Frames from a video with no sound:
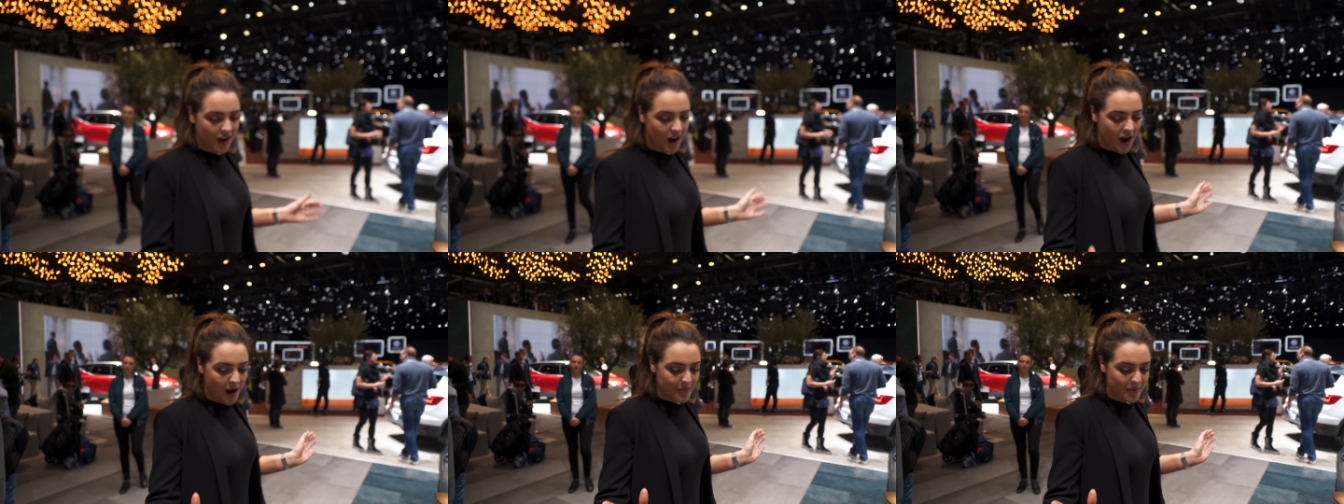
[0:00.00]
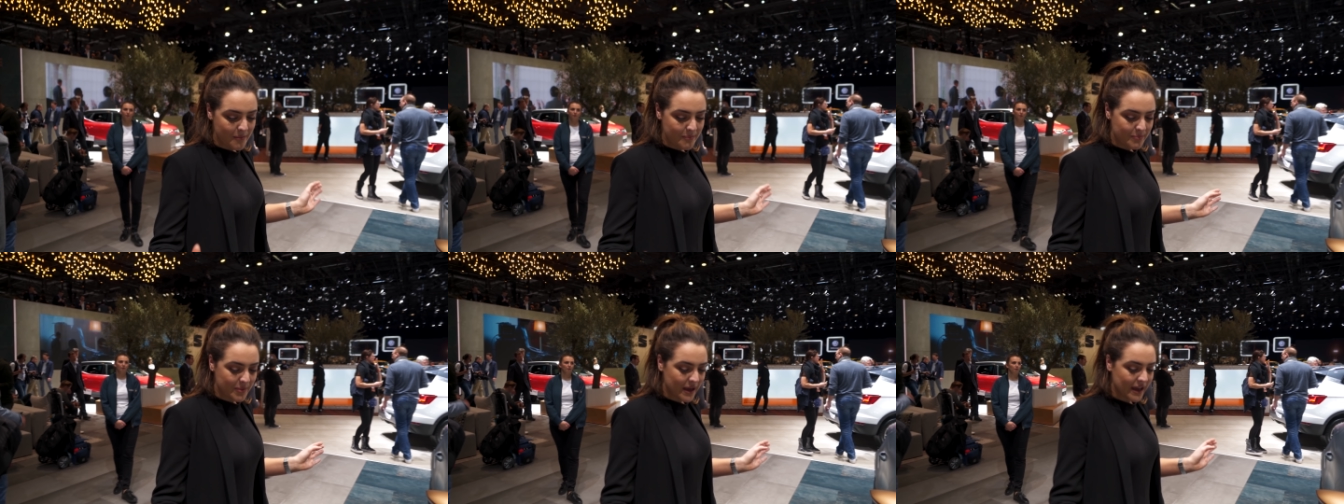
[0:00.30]

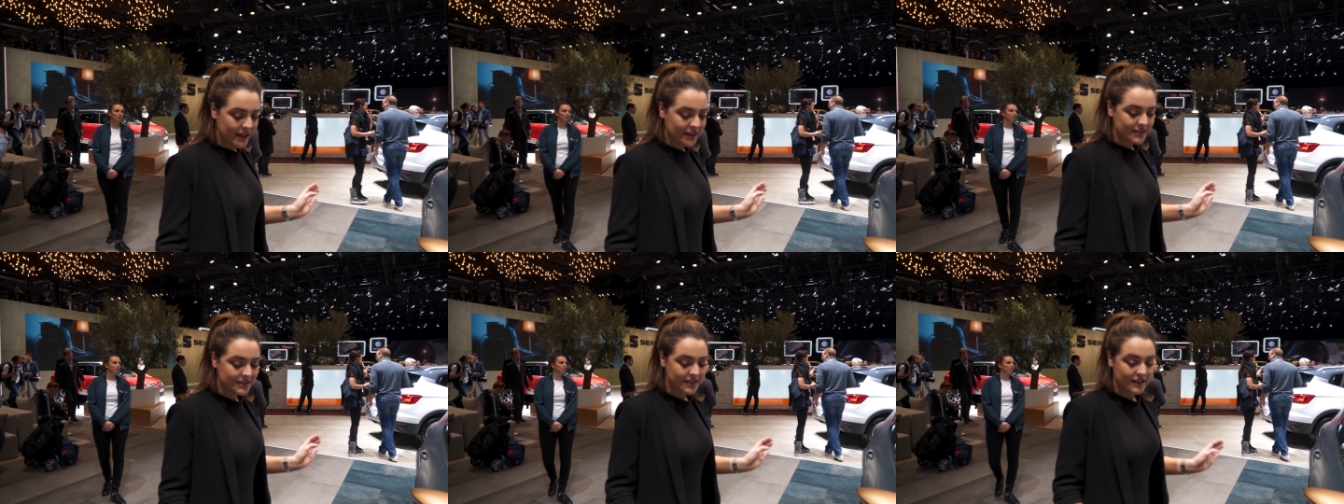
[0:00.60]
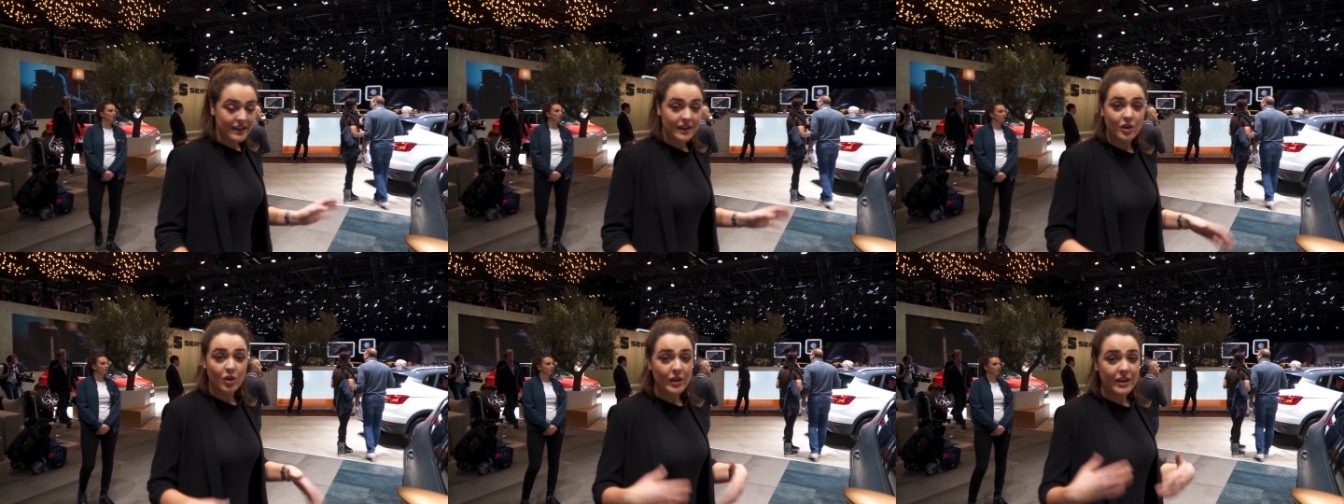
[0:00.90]
carbon bits,
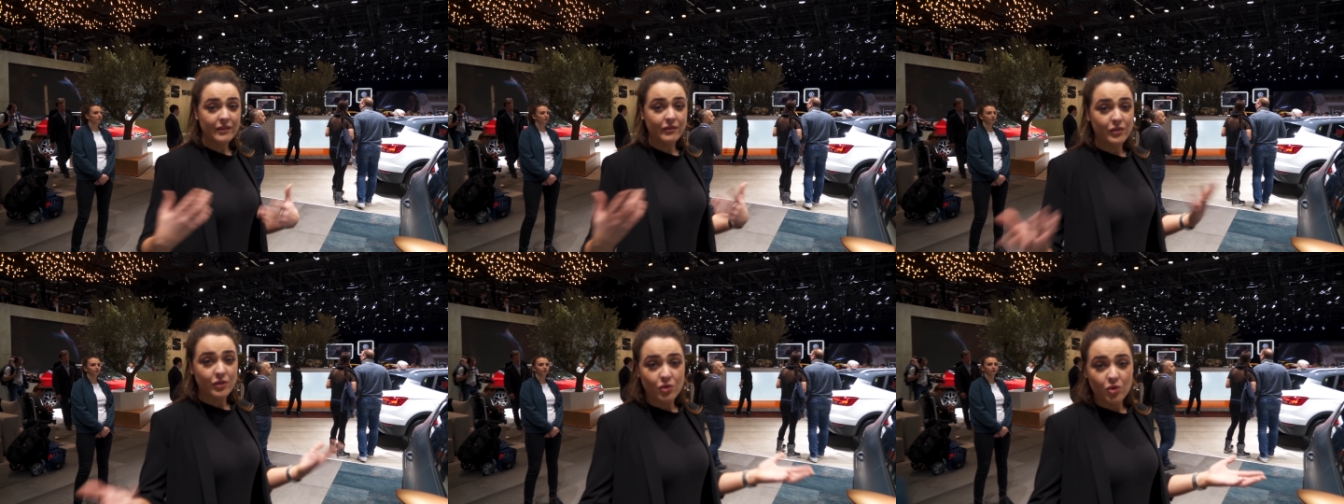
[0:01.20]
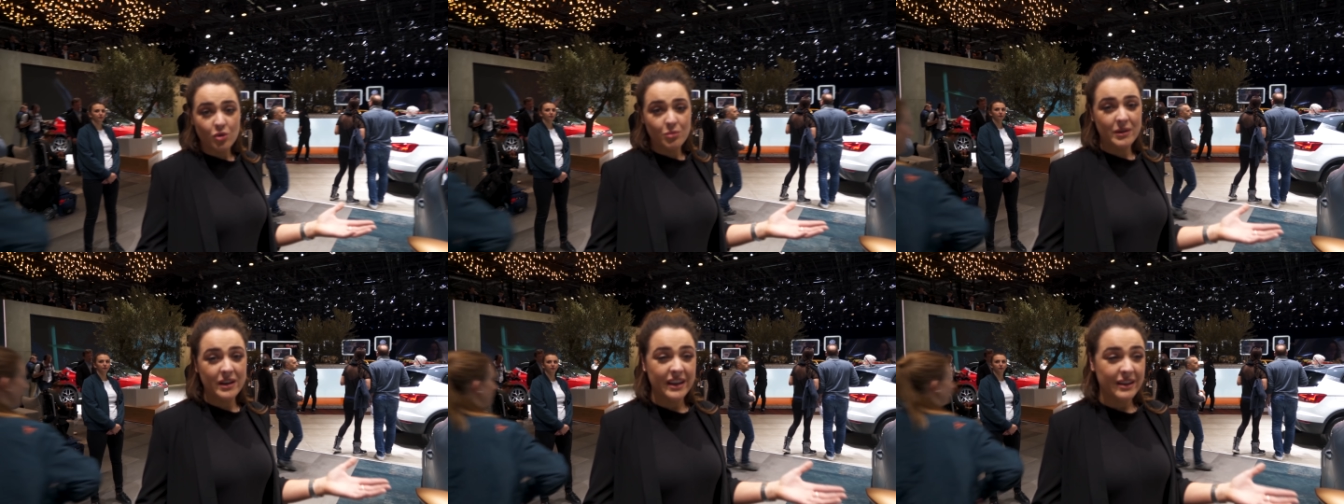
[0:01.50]
and they're not even
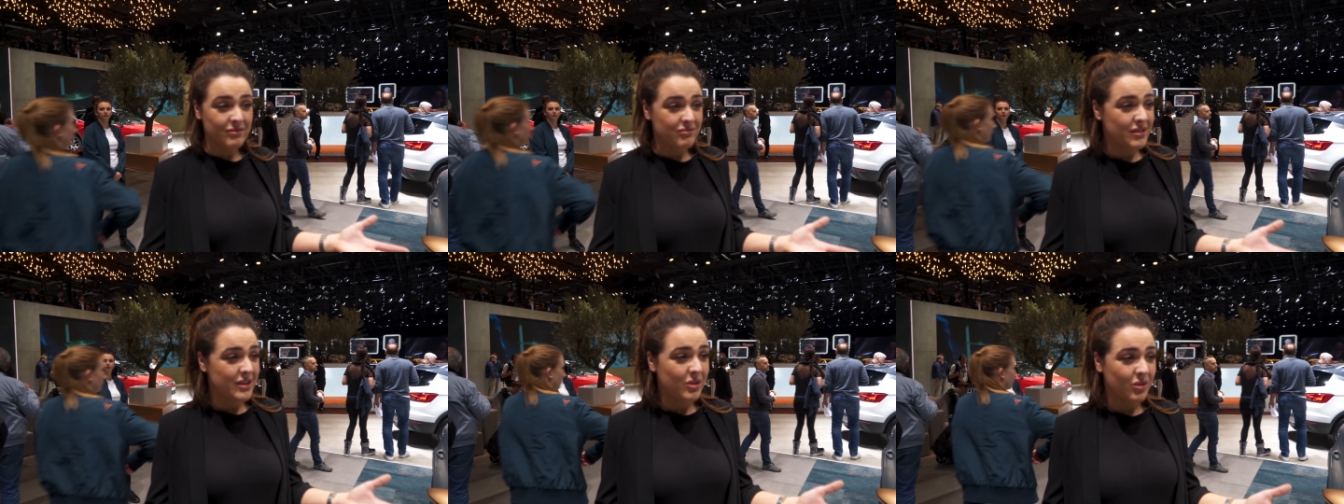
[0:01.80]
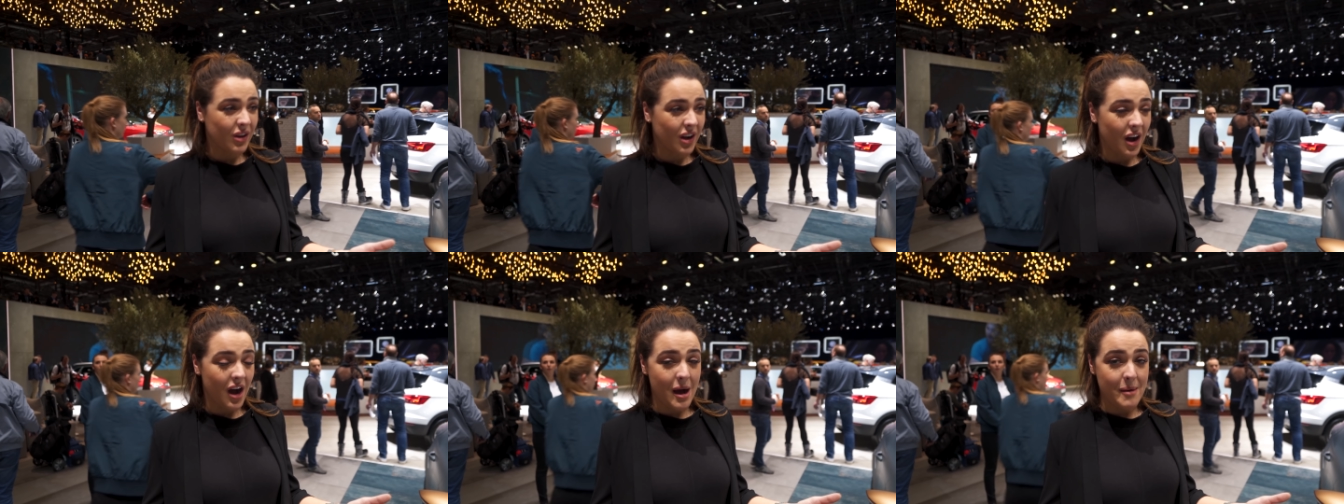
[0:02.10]
normally
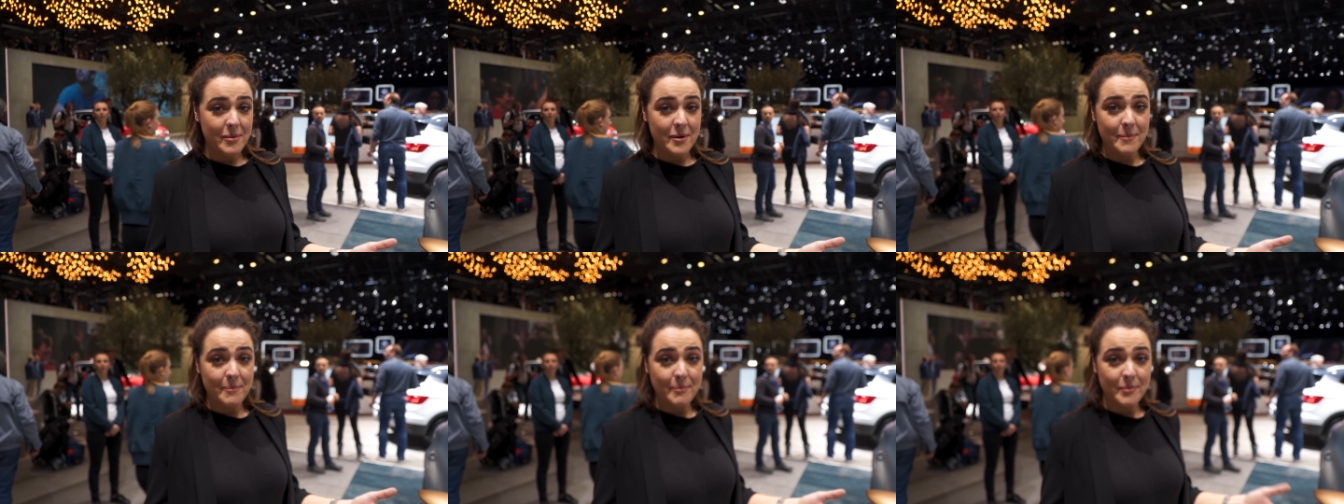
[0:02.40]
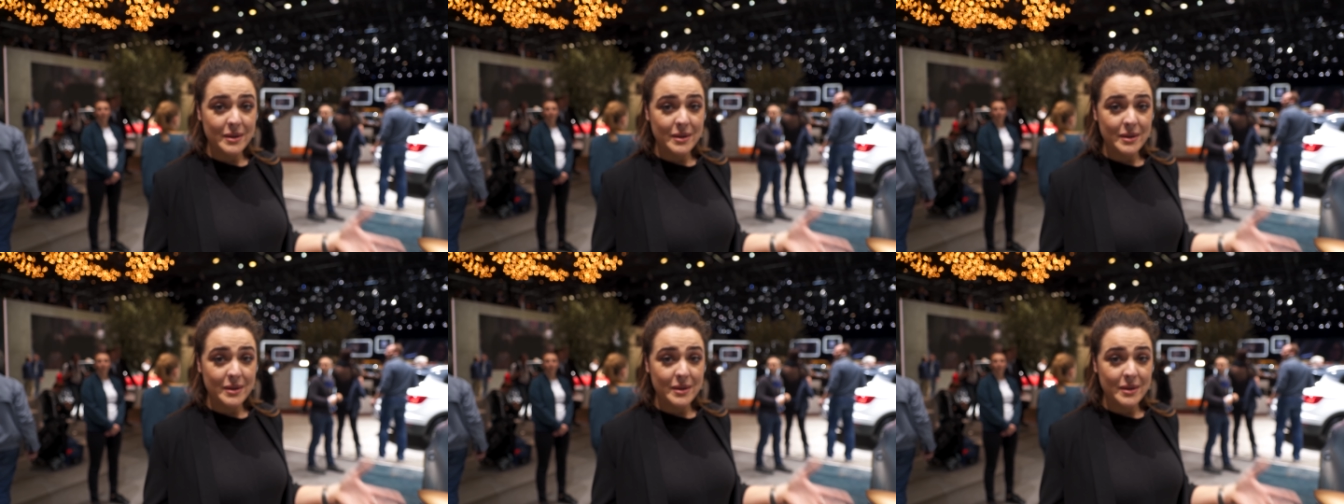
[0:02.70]
real carbon,